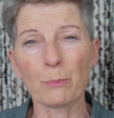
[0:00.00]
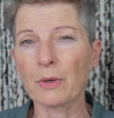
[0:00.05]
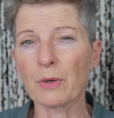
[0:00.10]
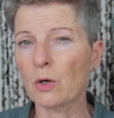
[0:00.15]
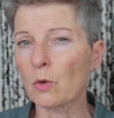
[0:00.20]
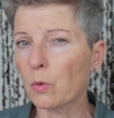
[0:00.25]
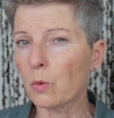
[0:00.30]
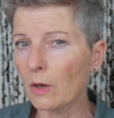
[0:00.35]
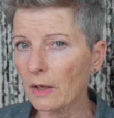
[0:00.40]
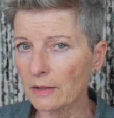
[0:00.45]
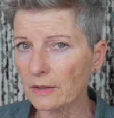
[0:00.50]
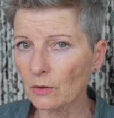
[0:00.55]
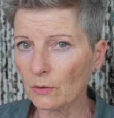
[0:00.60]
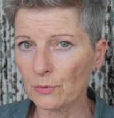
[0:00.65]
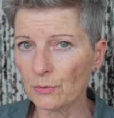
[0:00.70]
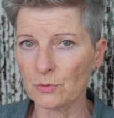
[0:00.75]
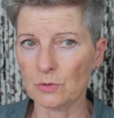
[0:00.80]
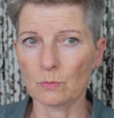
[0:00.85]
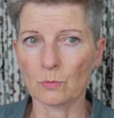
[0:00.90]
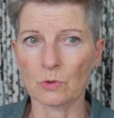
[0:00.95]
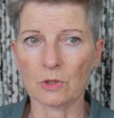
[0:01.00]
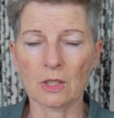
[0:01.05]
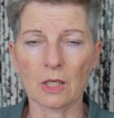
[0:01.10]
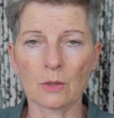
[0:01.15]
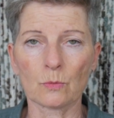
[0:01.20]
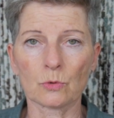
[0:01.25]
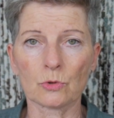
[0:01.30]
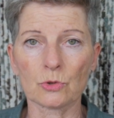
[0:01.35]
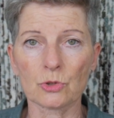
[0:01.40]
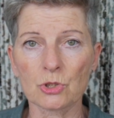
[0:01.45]
But quite often what I
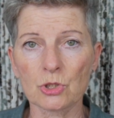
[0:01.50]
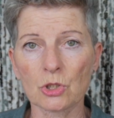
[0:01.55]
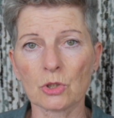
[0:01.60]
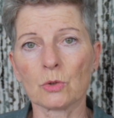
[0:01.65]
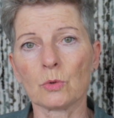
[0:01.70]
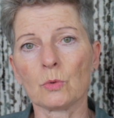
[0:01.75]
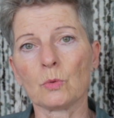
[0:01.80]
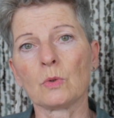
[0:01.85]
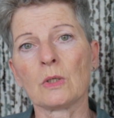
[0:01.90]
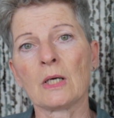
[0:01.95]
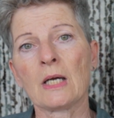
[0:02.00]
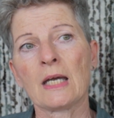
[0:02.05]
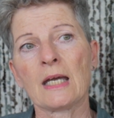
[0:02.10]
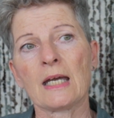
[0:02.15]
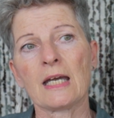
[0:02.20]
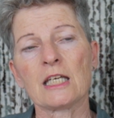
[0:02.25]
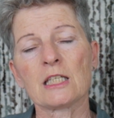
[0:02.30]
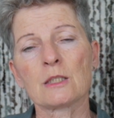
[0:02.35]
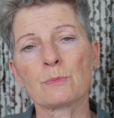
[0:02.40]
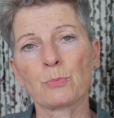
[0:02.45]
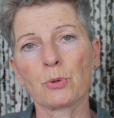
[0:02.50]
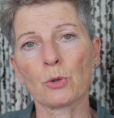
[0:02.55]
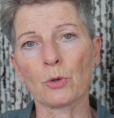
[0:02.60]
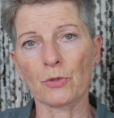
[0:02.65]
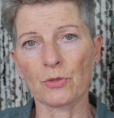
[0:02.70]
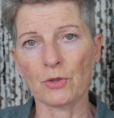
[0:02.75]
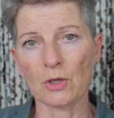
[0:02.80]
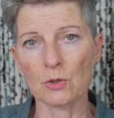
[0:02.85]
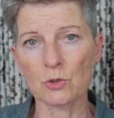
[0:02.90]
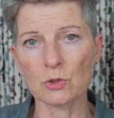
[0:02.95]
will do is
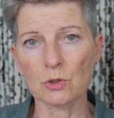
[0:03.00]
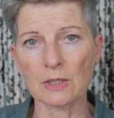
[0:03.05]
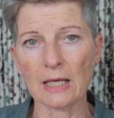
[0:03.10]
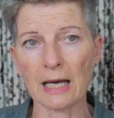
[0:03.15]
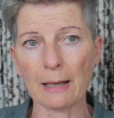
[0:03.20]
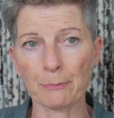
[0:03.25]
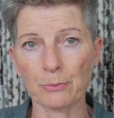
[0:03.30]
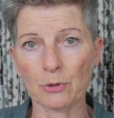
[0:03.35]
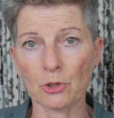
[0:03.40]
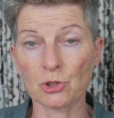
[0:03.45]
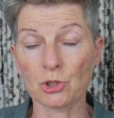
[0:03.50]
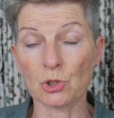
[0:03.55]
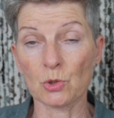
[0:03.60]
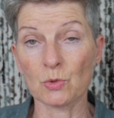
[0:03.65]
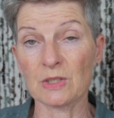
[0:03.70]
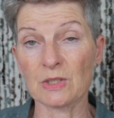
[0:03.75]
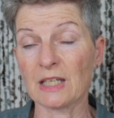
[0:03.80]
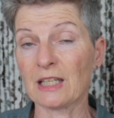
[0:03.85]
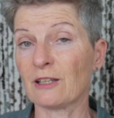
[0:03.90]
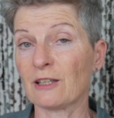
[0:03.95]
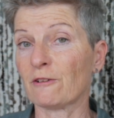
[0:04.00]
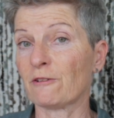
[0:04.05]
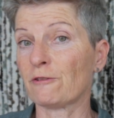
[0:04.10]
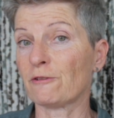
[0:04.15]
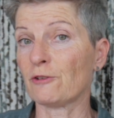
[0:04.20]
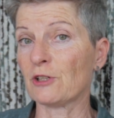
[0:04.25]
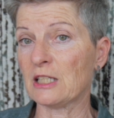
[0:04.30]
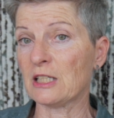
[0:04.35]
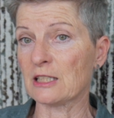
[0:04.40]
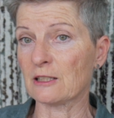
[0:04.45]
put that produce in the
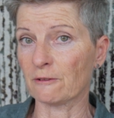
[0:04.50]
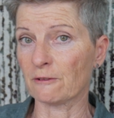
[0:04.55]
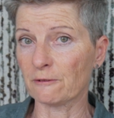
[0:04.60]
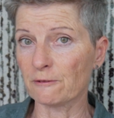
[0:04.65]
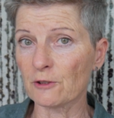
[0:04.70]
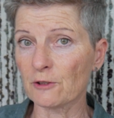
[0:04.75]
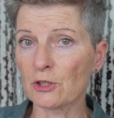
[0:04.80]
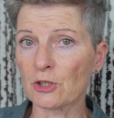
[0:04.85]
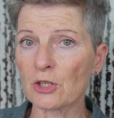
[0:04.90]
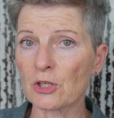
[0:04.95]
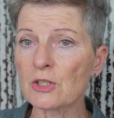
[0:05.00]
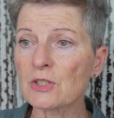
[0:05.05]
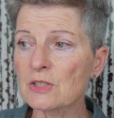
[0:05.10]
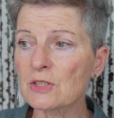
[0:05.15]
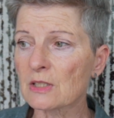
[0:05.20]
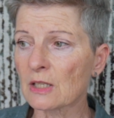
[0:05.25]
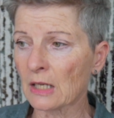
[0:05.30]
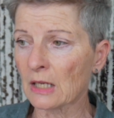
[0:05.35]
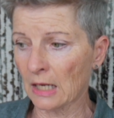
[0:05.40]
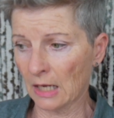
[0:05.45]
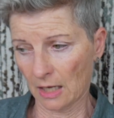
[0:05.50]
freezer first,